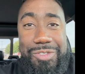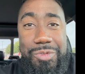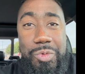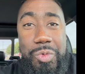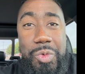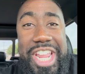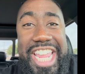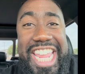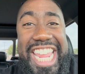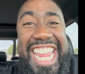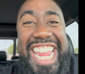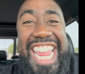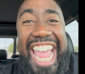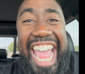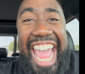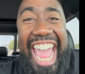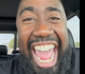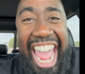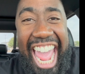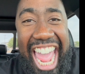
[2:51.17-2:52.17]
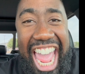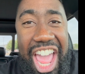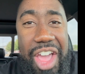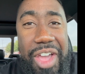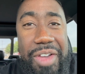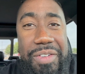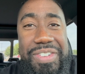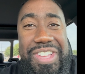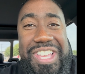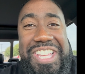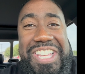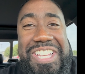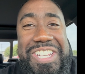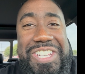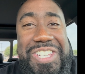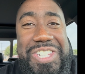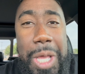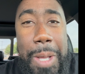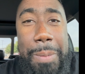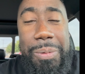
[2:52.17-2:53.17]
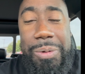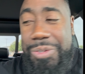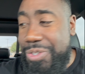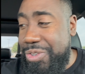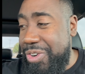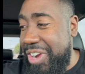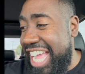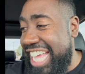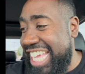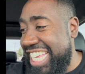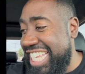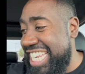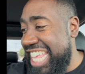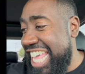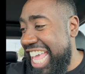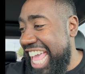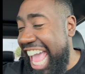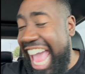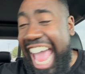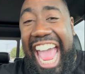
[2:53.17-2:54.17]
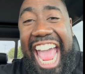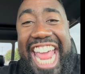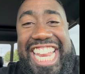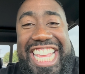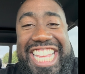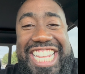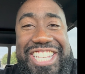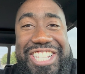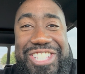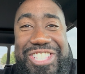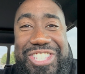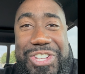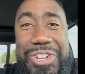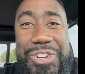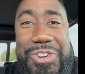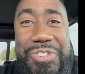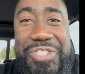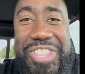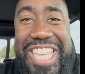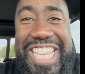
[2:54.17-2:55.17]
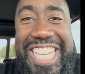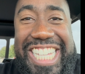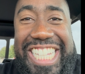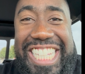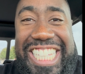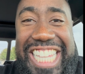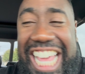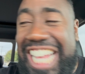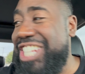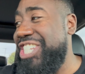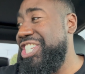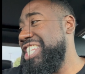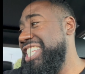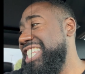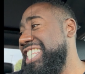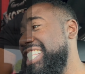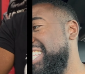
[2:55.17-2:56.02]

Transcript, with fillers: We have Double Dragon added to the collection.